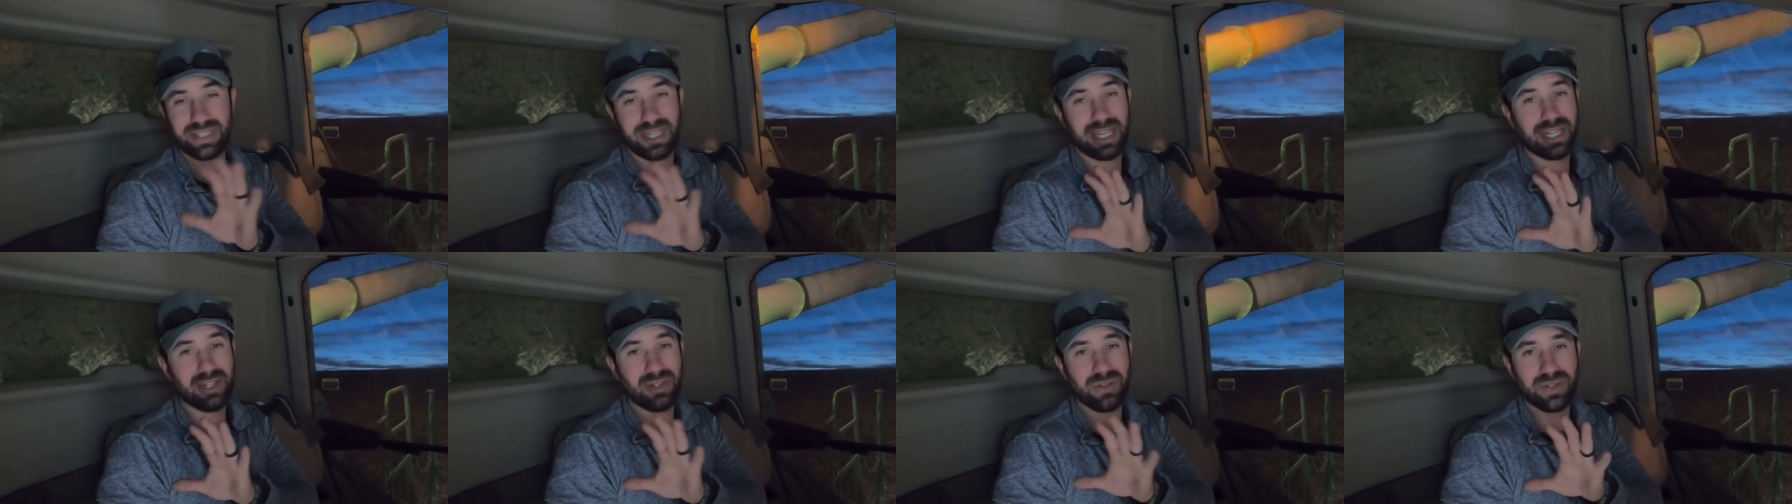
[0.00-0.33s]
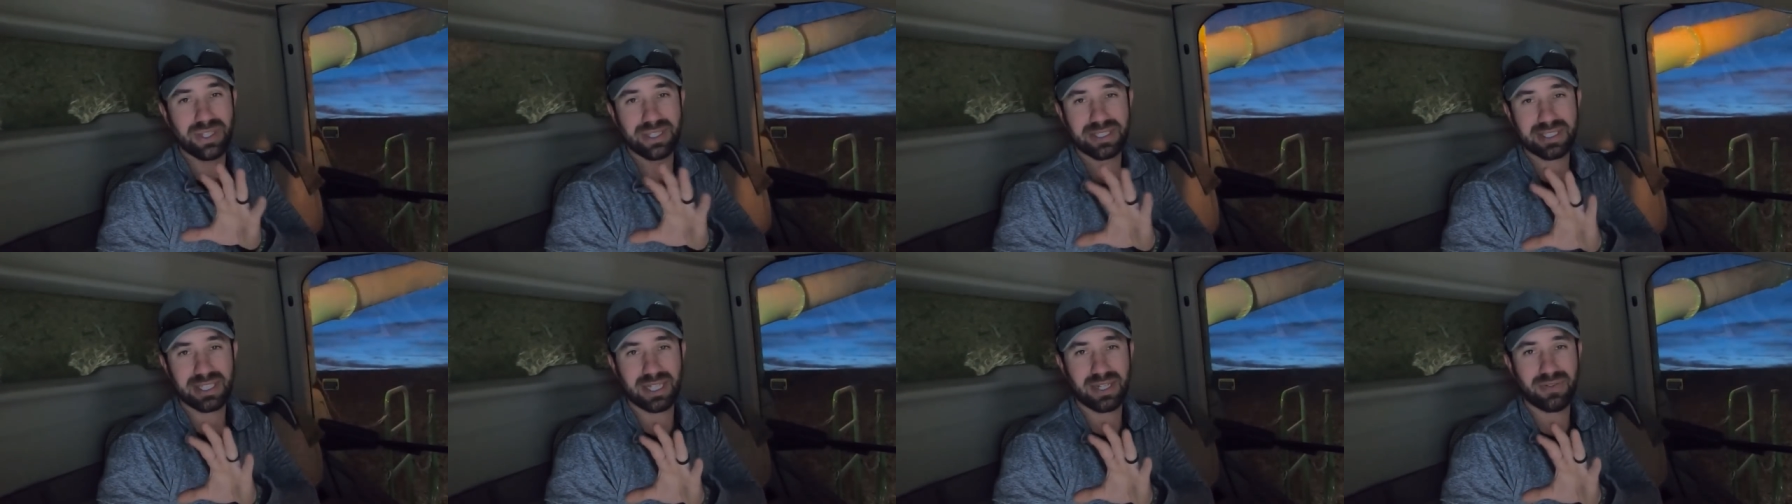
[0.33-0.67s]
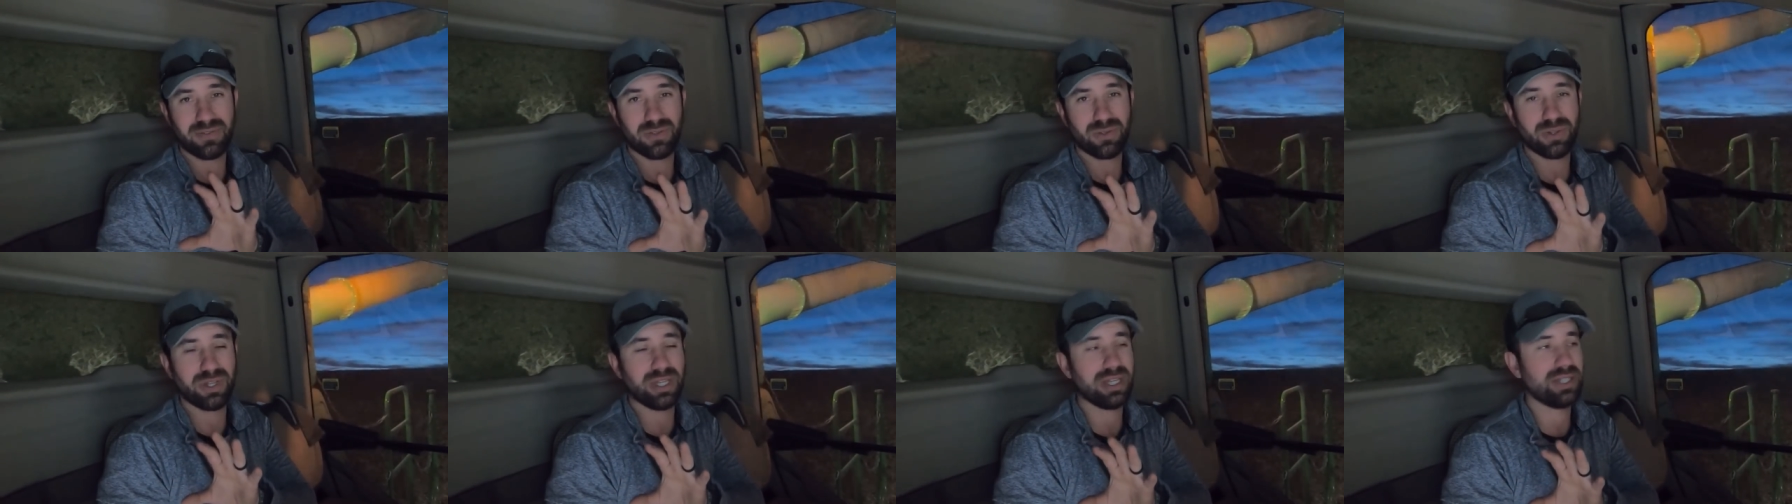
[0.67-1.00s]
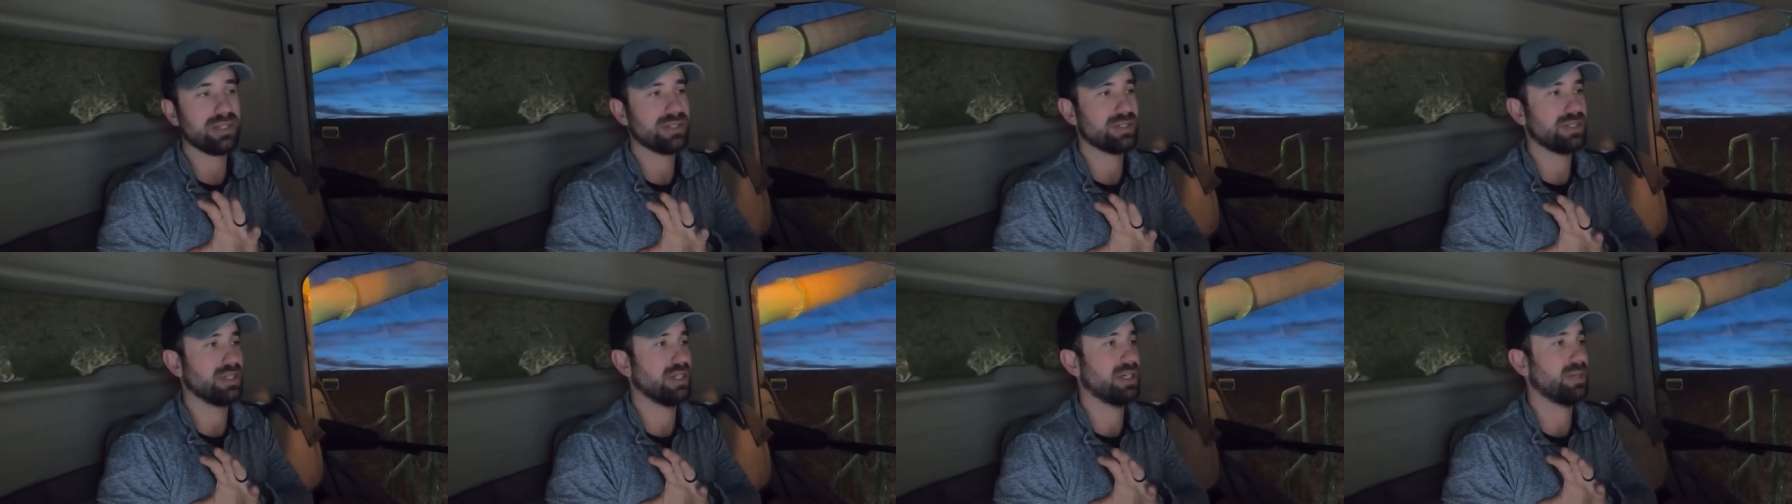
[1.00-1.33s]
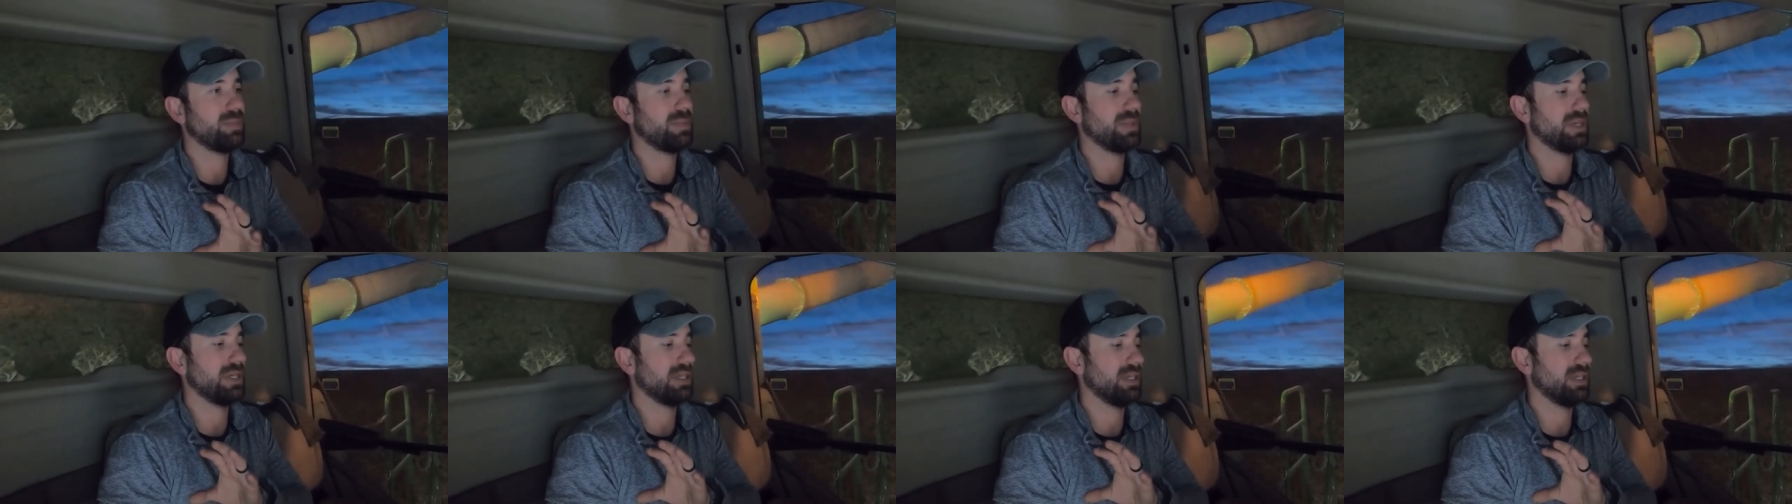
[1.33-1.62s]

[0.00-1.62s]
I know that's kind of a range there, but